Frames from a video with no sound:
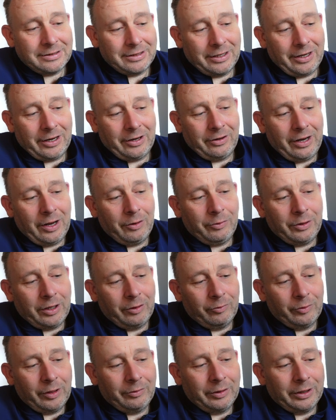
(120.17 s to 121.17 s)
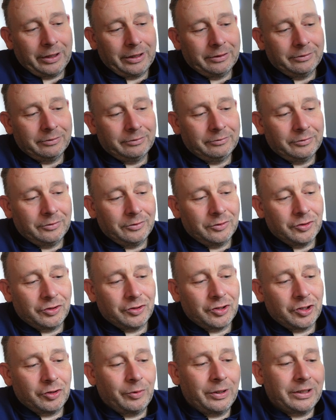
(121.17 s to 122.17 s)
the area where we
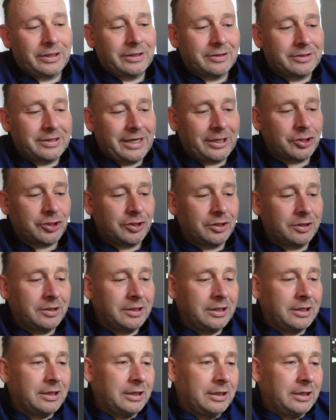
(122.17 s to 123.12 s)
generate the section,